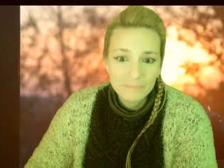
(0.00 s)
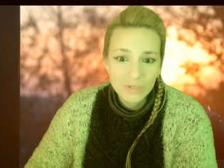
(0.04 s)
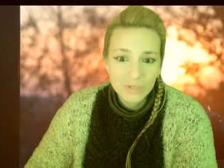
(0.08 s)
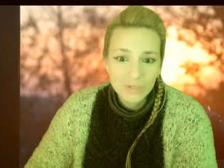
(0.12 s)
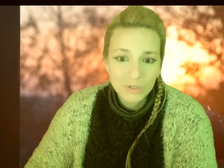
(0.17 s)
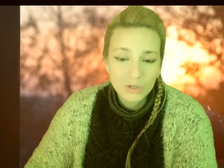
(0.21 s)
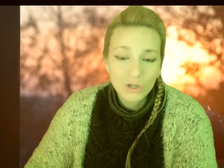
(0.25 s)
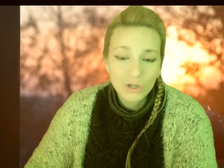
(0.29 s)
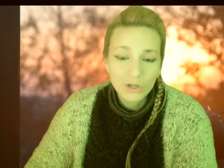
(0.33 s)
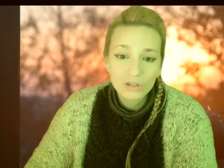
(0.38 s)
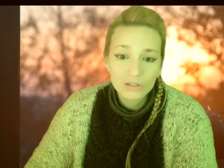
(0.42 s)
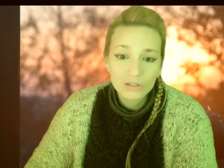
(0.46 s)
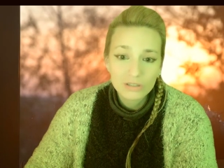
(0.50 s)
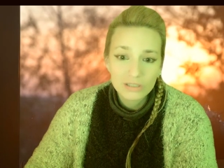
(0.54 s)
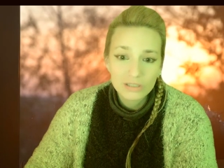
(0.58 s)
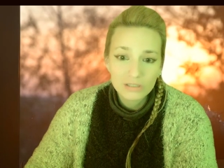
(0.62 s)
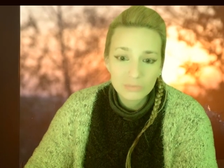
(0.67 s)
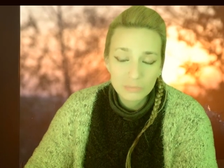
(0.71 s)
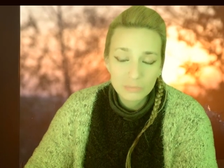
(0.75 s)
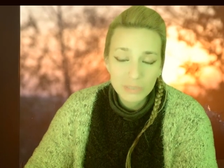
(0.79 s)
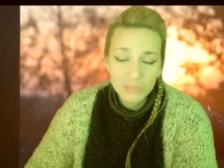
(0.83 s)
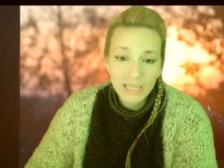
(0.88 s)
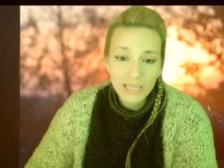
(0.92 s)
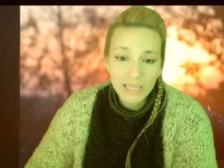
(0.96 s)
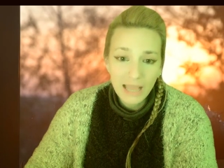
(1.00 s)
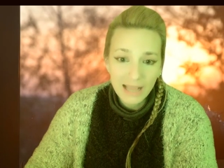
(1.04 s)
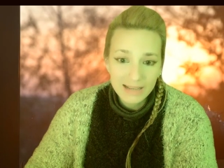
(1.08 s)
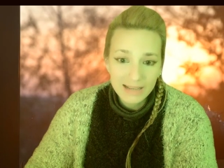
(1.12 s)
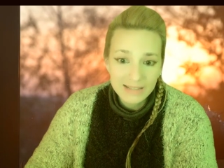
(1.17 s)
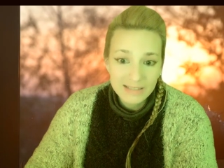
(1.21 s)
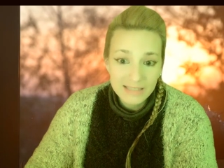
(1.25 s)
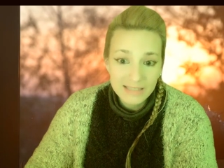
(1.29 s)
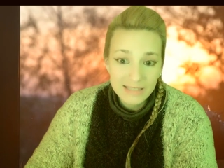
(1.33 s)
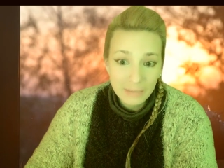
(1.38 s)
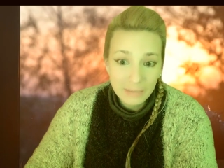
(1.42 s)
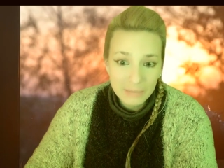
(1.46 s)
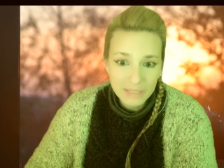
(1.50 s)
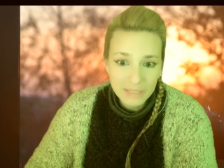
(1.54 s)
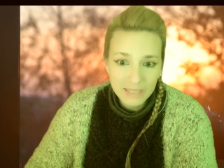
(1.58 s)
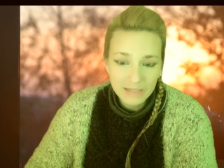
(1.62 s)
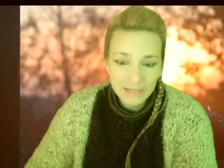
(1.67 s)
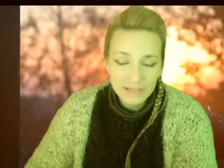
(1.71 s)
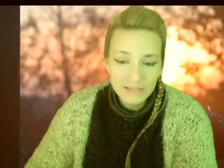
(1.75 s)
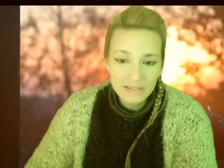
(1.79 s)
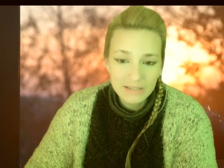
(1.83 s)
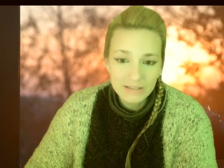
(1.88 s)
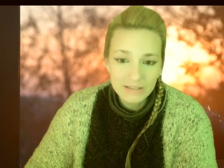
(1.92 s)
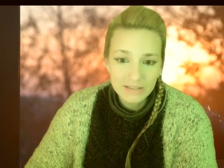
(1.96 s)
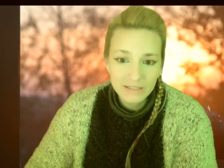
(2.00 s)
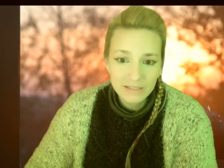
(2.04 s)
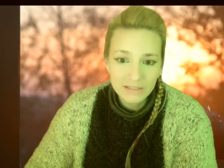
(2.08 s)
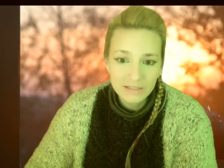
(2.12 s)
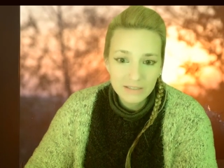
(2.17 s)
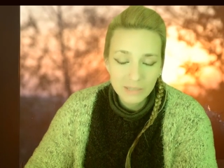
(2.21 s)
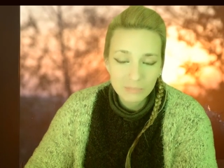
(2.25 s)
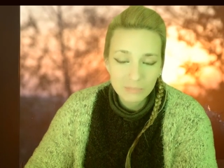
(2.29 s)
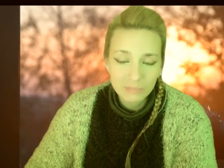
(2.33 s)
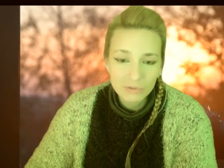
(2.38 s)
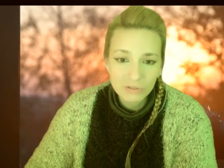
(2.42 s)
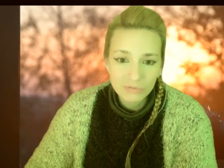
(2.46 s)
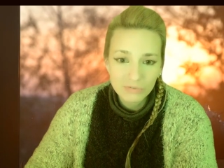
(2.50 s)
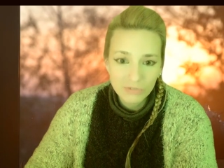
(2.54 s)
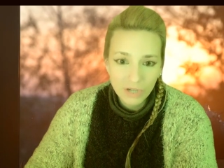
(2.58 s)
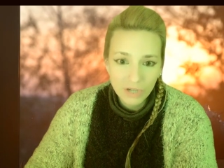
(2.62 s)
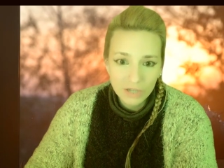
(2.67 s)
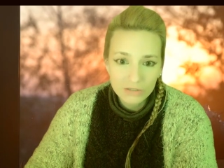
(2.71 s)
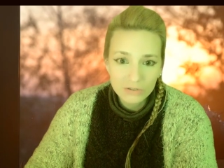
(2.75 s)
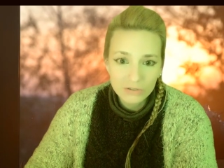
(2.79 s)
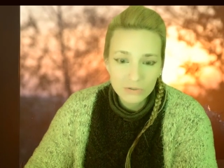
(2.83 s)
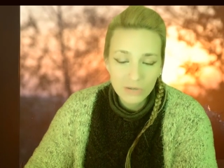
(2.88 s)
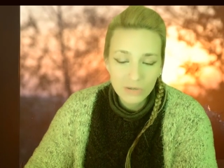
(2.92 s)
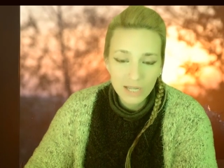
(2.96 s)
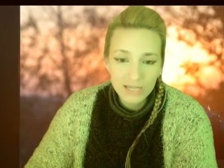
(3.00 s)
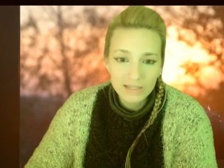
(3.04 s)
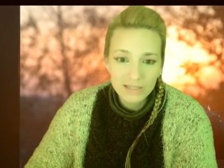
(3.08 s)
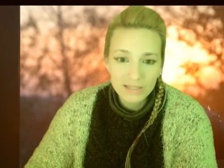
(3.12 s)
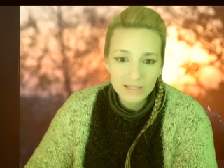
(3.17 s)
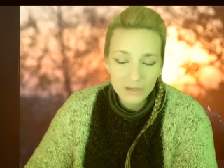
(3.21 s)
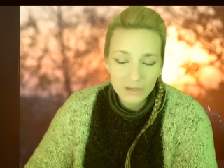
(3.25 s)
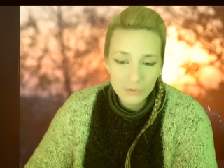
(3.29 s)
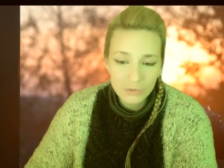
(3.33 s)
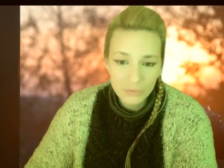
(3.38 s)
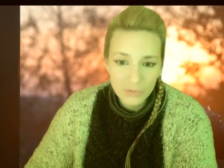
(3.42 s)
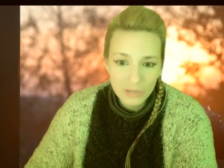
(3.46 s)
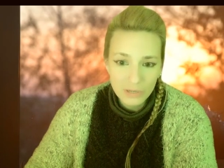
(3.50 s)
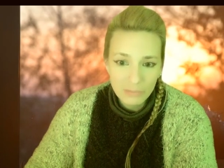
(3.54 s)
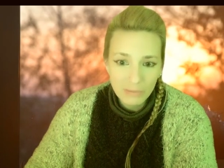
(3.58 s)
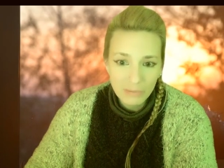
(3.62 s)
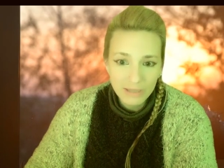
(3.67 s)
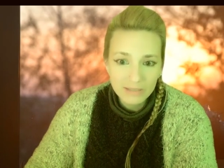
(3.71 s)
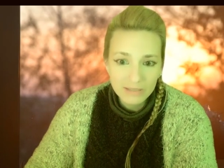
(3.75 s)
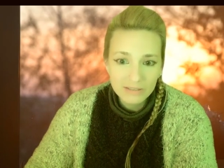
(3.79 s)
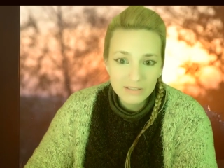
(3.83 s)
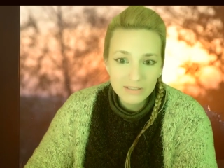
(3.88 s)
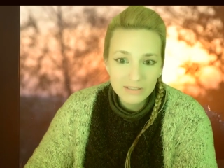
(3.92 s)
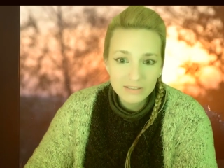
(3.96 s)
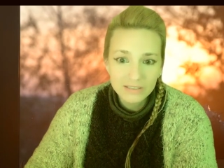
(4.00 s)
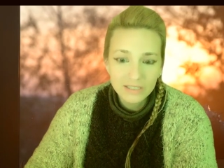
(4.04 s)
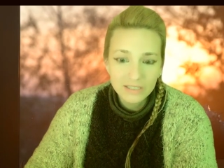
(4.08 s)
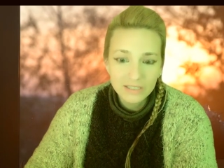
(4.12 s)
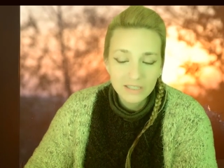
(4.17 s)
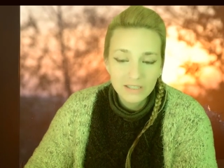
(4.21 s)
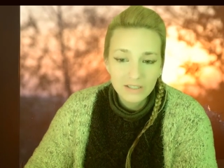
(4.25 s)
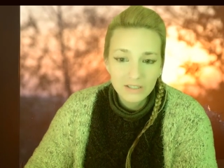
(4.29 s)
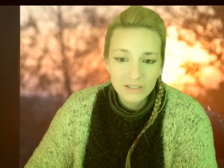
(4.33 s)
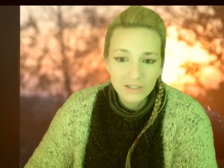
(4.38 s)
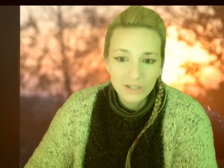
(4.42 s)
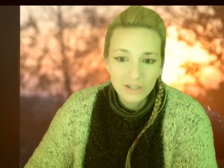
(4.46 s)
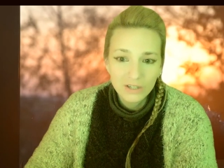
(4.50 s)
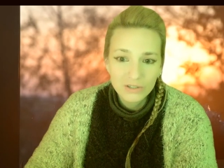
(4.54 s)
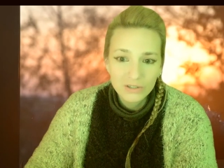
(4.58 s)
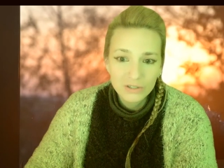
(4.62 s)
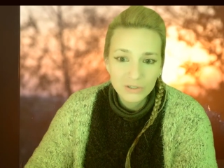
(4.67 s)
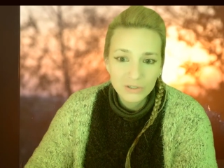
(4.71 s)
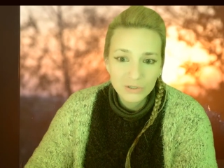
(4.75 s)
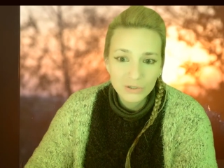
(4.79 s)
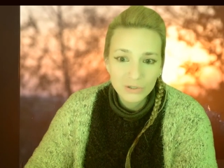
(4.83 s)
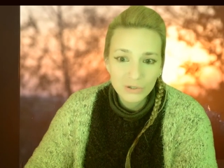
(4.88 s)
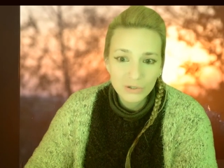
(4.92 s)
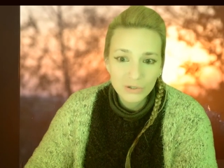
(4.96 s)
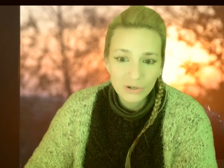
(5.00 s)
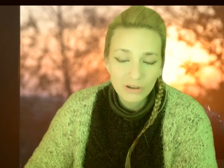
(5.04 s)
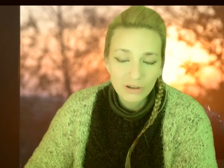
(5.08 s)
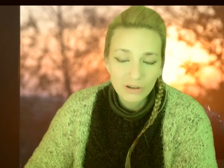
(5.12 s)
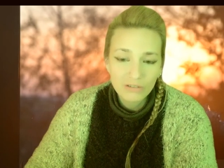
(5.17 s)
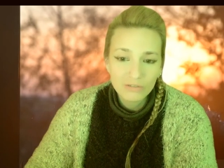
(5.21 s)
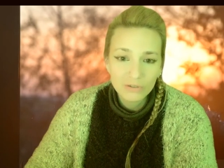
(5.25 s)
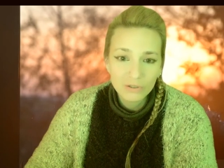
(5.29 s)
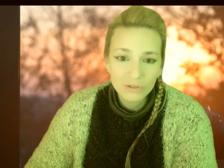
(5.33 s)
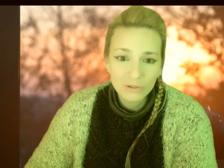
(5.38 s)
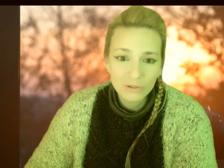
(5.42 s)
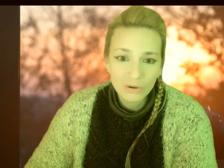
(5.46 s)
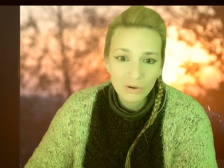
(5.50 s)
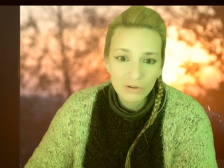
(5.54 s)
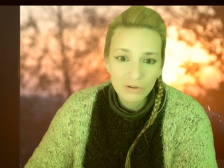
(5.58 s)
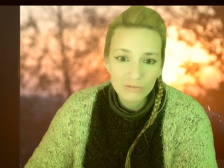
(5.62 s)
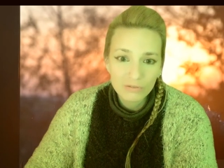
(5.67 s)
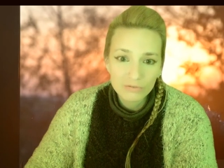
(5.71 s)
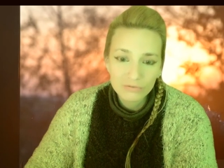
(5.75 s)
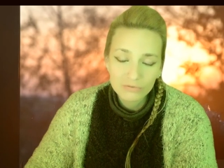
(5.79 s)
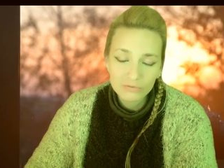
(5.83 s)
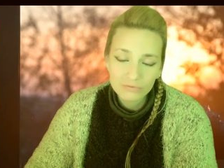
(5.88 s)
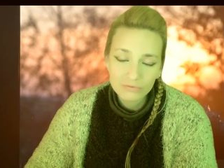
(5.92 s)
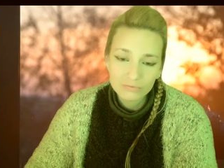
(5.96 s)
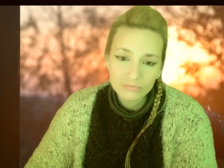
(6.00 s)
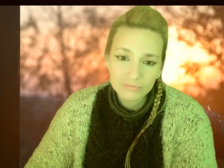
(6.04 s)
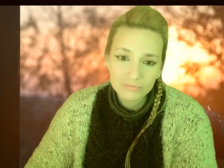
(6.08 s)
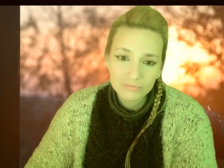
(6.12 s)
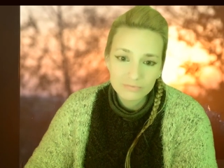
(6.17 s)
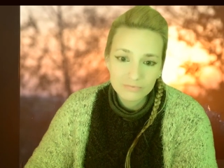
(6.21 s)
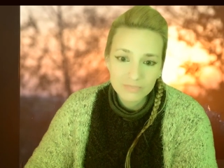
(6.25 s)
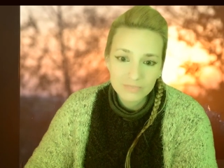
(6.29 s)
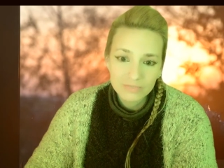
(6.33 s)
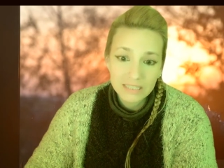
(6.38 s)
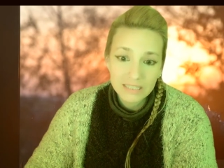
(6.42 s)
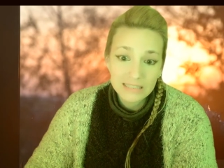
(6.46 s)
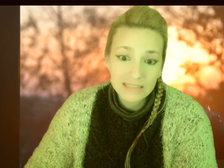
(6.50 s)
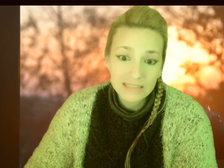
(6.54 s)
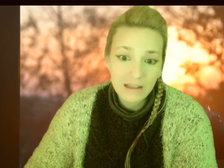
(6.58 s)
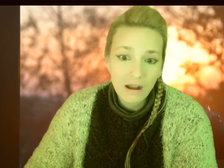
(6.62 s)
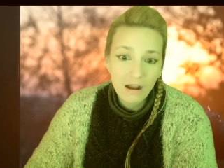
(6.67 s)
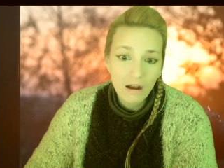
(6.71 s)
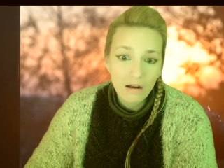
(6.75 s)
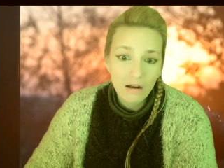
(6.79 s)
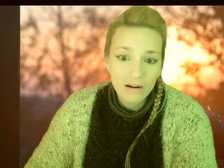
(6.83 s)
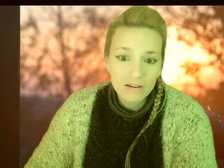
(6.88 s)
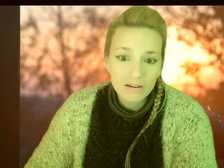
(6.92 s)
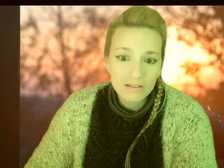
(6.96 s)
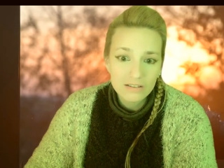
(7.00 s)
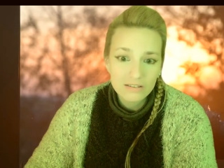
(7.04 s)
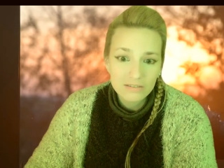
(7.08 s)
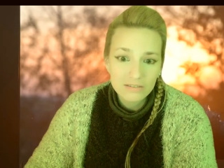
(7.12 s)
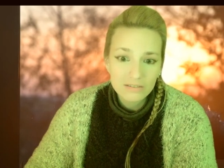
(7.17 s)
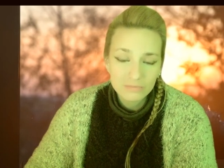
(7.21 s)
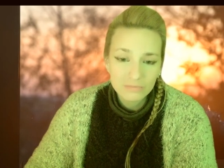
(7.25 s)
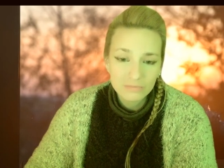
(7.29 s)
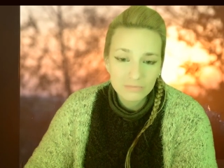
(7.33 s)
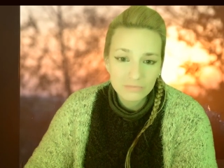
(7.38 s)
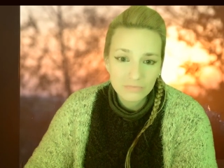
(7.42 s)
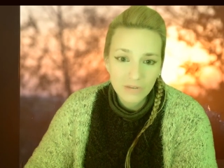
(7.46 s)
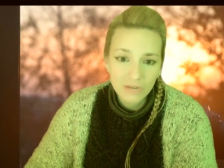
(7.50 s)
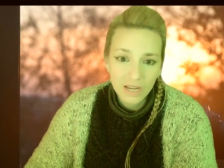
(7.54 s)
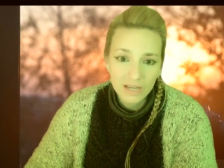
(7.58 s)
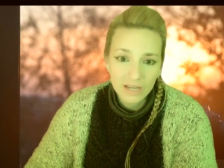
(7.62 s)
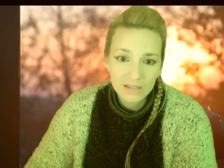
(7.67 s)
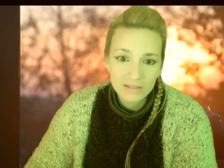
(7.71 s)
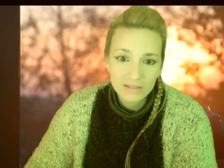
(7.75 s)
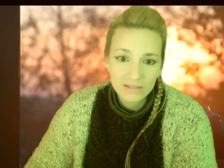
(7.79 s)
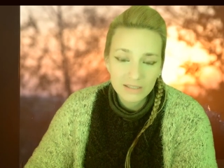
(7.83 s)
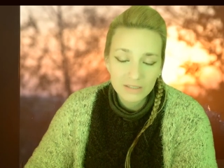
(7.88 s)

a lot is being accepted in terms of contract and agreements under the cover of it's art, right?